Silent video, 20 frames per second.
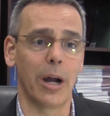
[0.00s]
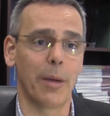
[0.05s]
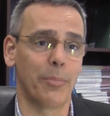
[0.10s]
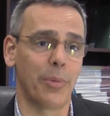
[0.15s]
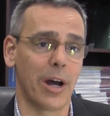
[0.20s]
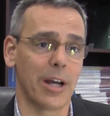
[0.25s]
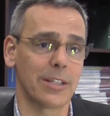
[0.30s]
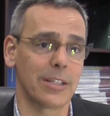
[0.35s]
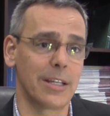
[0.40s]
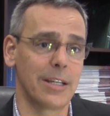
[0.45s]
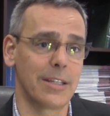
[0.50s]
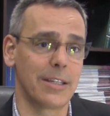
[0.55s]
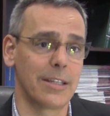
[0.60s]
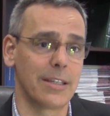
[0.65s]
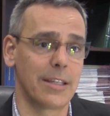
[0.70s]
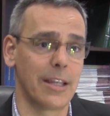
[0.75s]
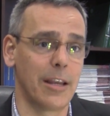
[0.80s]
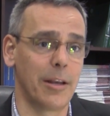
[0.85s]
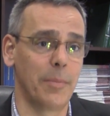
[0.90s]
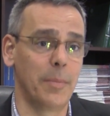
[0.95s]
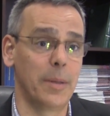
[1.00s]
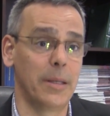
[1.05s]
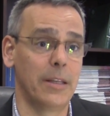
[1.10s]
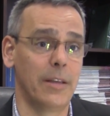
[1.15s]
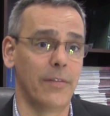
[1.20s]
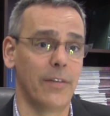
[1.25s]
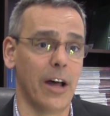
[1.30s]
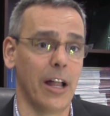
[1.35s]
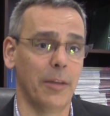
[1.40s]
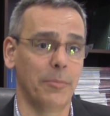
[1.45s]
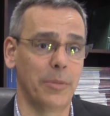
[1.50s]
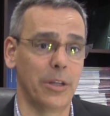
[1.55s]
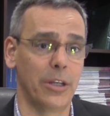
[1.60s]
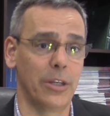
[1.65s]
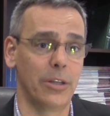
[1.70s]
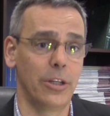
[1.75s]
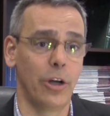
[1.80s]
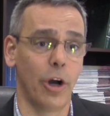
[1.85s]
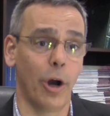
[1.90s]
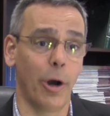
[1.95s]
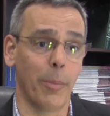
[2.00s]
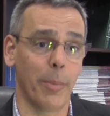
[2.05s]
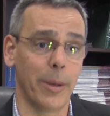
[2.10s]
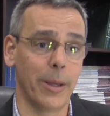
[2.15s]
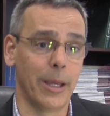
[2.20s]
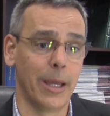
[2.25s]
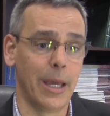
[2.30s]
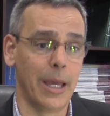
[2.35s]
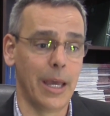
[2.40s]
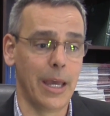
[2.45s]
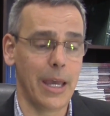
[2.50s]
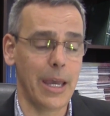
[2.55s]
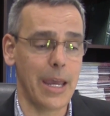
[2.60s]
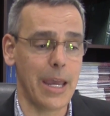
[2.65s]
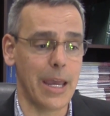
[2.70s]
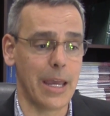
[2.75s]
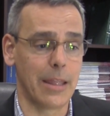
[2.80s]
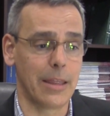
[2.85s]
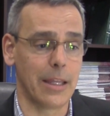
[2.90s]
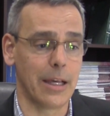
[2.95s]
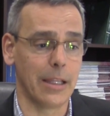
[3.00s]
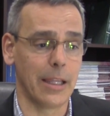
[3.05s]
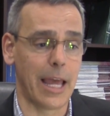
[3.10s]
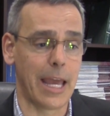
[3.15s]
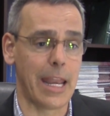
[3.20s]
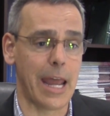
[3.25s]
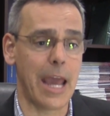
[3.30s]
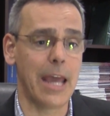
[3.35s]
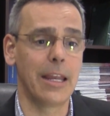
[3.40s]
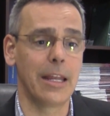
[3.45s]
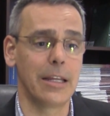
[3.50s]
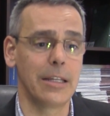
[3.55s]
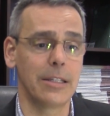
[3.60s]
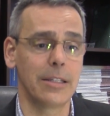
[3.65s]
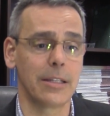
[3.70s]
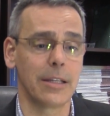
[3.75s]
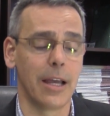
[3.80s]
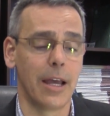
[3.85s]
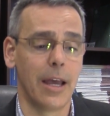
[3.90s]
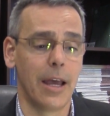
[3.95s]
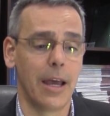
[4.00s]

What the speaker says: a prosthesis that had been developed in Europe in the late 80s